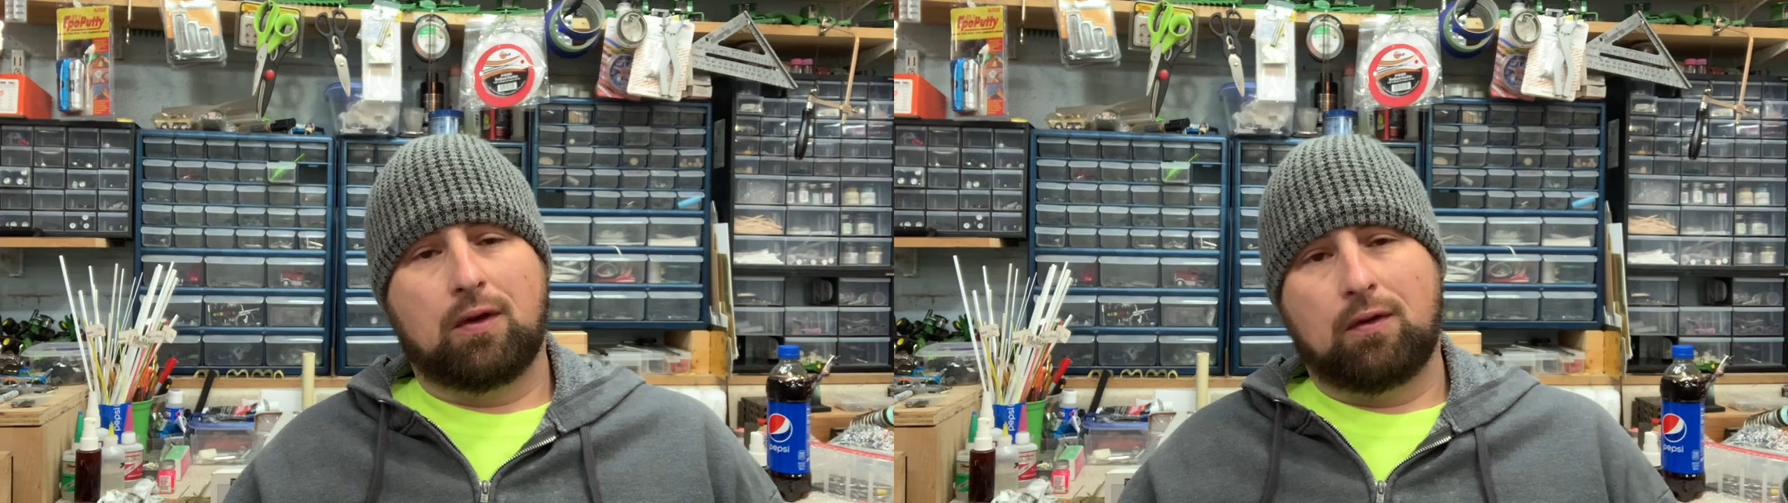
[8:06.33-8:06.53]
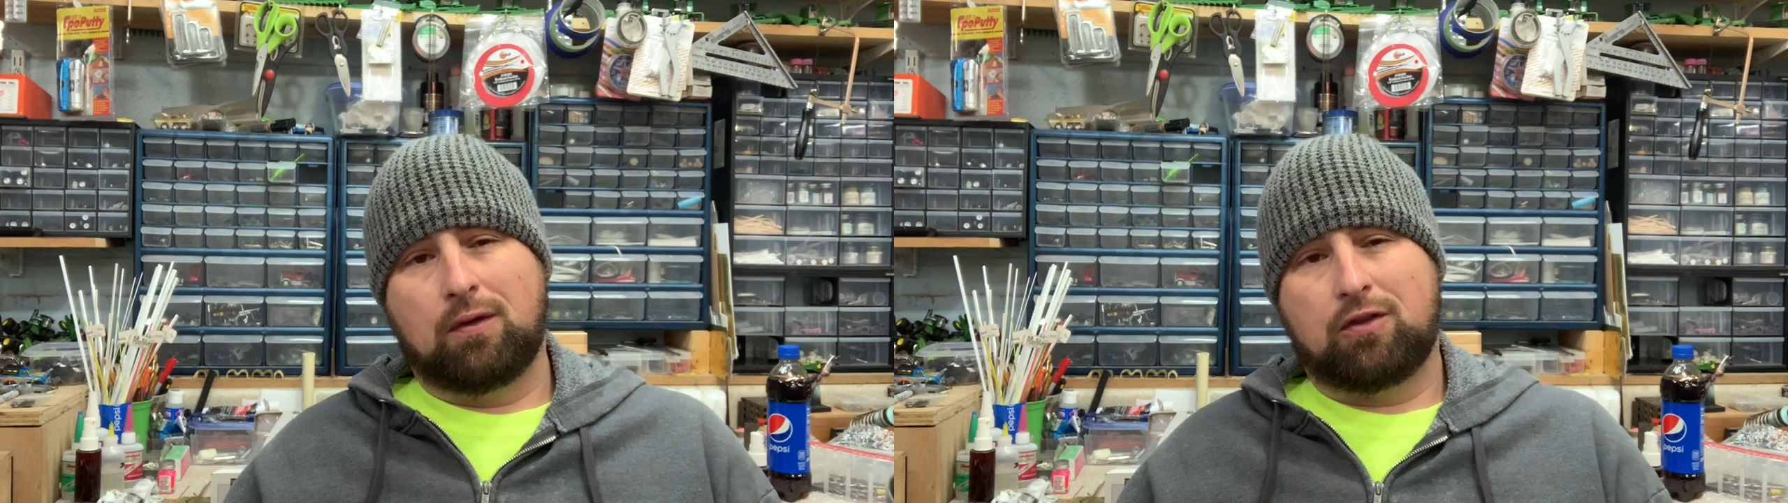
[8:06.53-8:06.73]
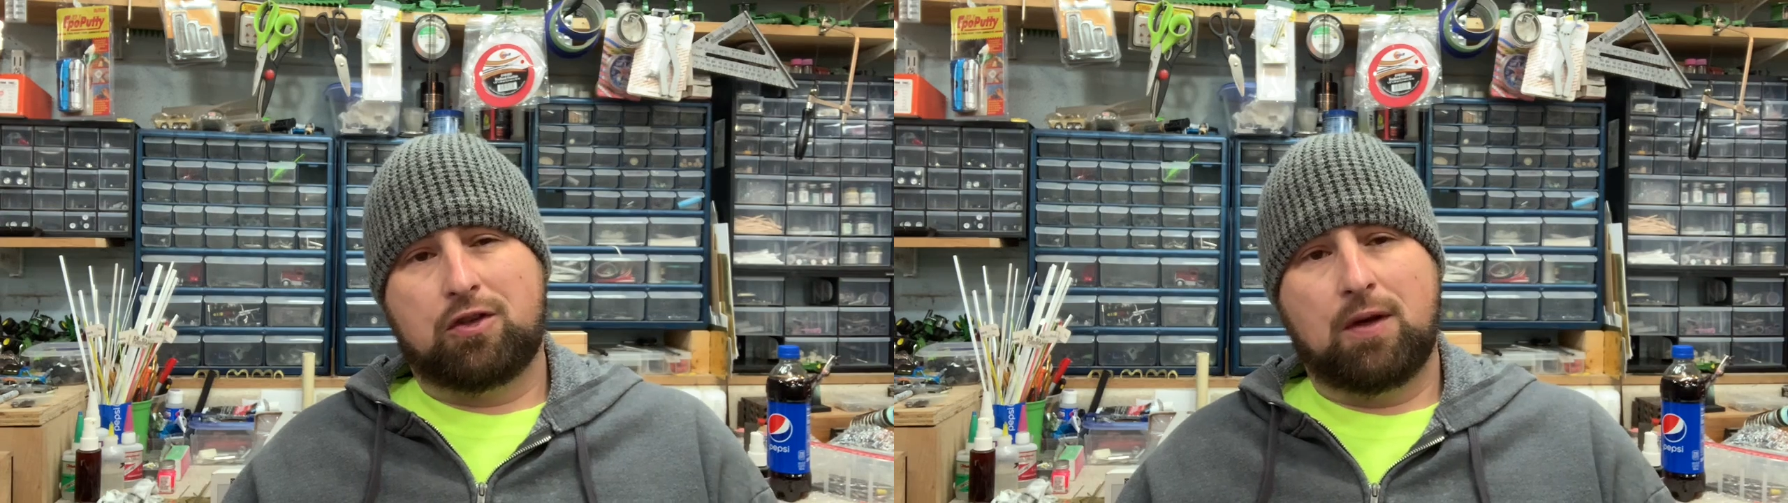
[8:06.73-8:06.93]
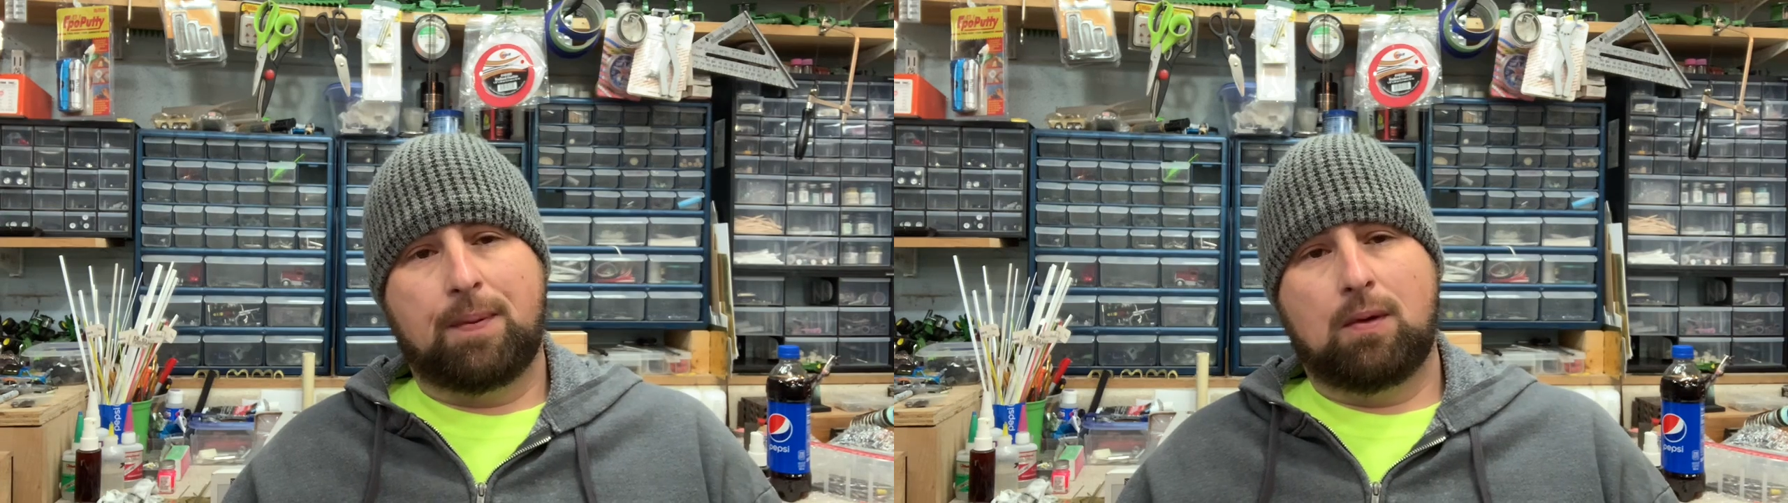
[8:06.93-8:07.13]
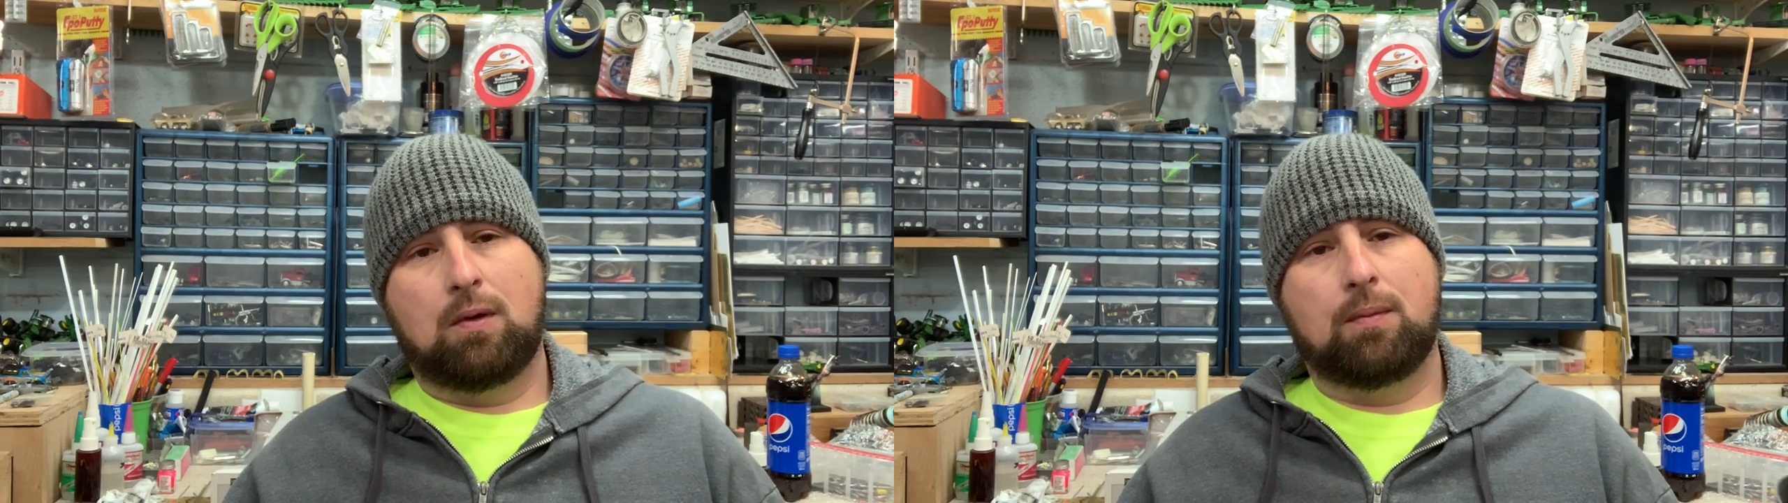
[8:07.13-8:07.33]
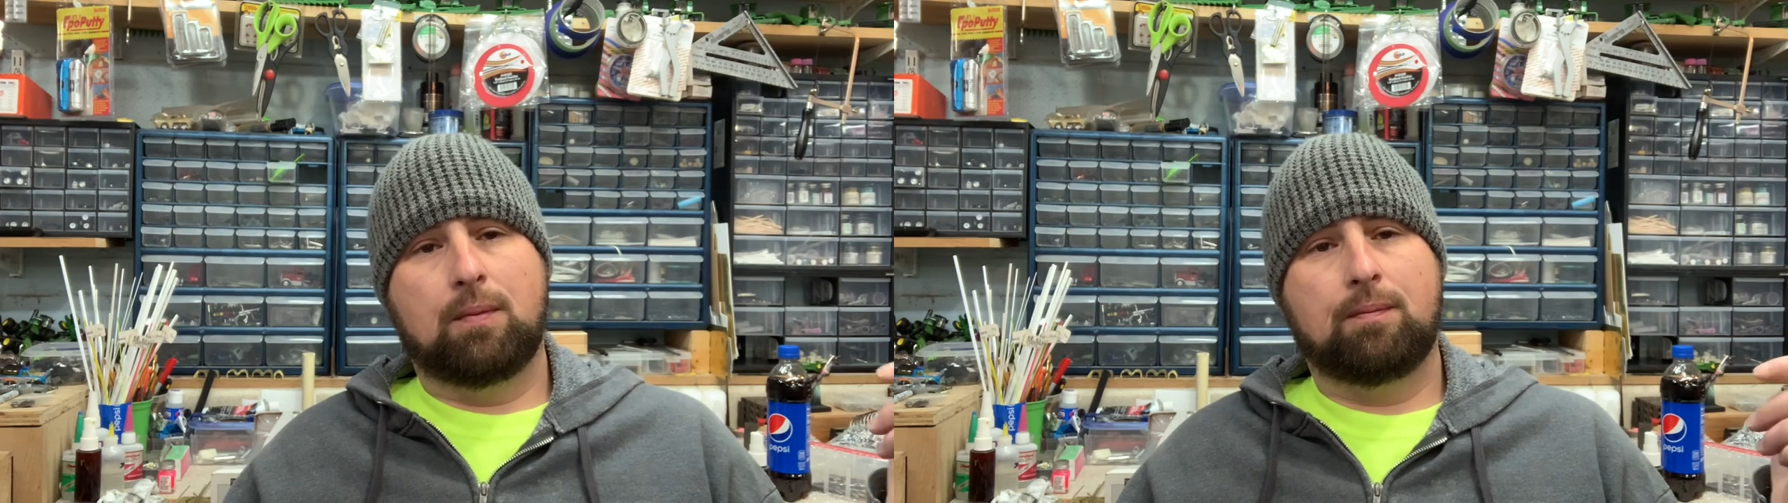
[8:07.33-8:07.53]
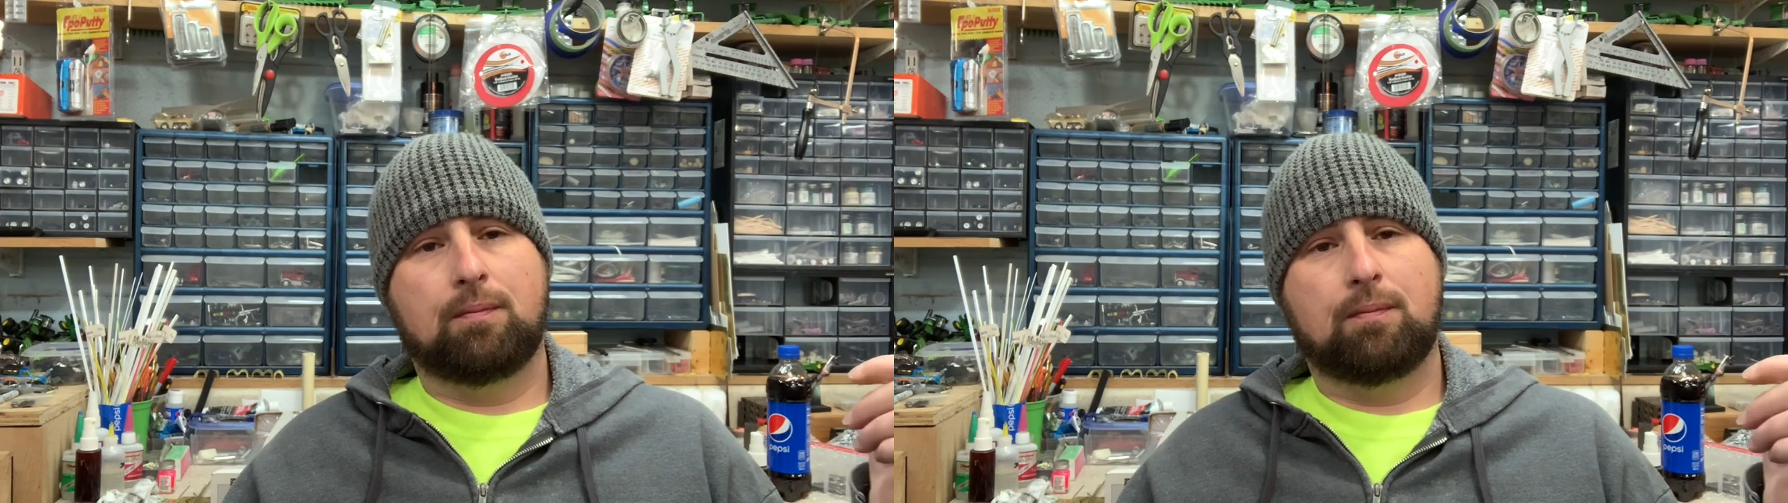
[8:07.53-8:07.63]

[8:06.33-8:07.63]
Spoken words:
ship them,